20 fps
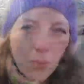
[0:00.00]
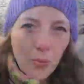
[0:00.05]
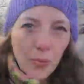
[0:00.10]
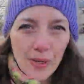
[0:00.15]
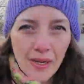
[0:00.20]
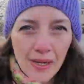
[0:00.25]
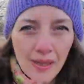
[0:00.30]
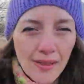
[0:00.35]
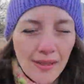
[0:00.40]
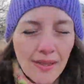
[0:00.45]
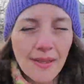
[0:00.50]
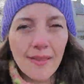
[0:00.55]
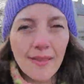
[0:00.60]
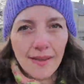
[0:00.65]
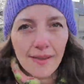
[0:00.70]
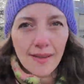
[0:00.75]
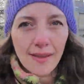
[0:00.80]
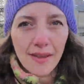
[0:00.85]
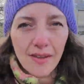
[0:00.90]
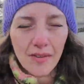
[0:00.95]
One thing
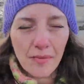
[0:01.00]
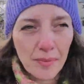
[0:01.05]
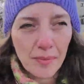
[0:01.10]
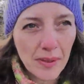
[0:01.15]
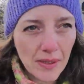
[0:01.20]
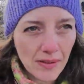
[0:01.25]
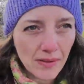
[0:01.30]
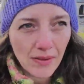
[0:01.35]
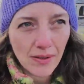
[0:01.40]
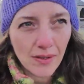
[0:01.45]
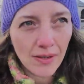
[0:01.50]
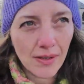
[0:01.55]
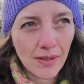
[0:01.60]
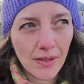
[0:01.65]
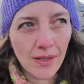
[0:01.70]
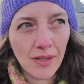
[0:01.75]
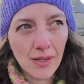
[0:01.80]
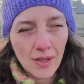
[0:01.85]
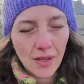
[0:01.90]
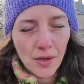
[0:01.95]
that I have been
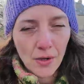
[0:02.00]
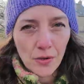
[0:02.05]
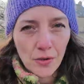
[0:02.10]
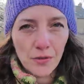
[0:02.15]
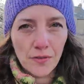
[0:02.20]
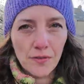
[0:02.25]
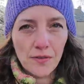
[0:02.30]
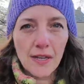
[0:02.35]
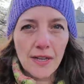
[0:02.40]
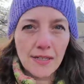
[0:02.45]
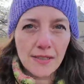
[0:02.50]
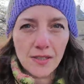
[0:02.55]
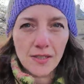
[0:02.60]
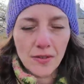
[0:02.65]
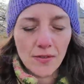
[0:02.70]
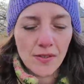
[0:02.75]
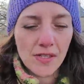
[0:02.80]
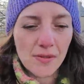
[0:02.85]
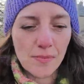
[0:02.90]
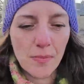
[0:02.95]

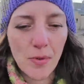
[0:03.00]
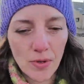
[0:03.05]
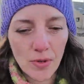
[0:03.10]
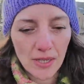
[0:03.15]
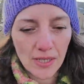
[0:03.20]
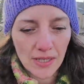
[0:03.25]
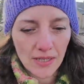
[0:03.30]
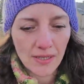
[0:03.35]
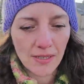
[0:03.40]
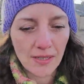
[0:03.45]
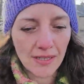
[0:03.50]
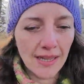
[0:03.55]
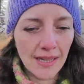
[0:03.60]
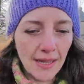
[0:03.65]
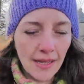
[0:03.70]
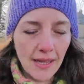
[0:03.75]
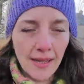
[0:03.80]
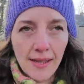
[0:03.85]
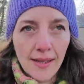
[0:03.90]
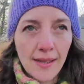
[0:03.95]
reflecting on this morning
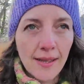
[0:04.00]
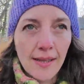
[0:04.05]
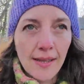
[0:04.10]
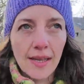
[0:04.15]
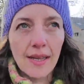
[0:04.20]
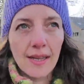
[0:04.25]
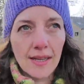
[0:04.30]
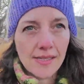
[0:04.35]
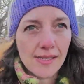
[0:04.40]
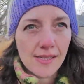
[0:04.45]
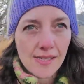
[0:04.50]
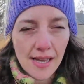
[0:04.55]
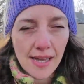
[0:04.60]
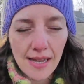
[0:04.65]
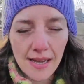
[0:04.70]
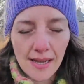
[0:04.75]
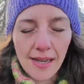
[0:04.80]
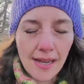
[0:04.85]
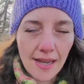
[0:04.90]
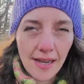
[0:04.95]
is
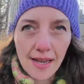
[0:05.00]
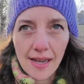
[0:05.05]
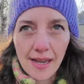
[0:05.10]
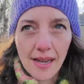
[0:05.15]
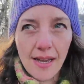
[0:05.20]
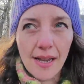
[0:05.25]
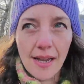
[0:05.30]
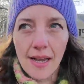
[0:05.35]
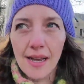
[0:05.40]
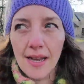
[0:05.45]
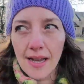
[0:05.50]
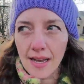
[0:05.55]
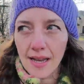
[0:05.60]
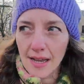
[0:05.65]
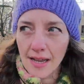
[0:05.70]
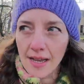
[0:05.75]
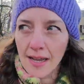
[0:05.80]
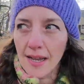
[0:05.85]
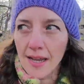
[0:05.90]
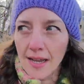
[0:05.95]
that
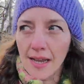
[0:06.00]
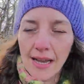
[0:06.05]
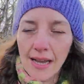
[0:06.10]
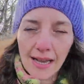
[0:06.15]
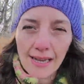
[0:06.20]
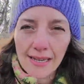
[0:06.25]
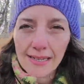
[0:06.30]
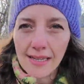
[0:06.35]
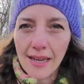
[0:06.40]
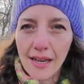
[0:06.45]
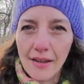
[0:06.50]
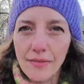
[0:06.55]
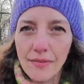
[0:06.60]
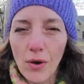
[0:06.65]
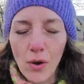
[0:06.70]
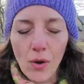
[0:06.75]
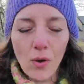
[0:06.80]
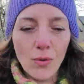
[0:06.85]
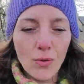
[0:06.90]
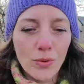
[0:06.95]
I have
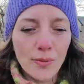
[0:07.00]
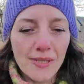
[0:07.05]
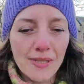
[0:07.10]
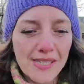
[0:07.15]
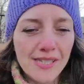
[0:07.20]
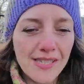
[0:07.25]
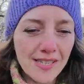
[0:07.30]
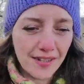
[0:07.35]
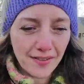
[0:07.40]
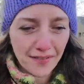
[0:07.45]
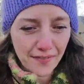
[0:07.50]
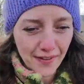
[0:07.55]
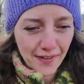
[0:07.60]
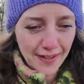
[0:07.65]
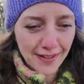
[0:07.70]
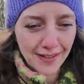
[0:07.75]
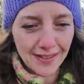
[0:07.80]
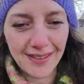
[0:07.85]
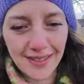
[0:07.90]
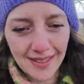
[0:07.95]
always
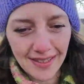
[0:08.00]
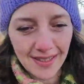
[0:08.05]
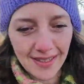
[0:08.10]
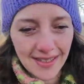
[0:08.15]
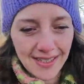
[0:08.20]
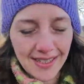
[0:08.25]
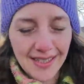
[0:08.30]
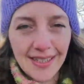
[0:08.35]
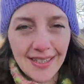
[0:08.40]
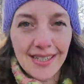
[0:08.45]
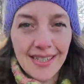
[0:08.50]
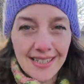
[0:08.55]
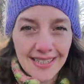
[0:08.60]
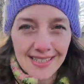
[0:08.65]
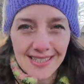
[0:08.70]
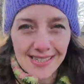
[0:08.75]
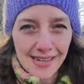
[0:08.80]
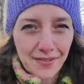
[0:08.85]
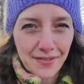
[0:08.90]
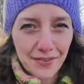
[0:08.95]
felt
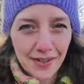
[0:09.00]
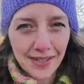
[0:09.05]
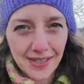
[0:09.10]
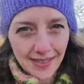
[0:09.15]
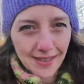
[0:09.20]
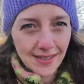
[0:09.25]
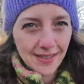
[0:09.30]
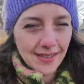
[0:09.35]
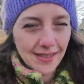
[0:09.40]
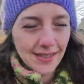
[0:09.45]
different.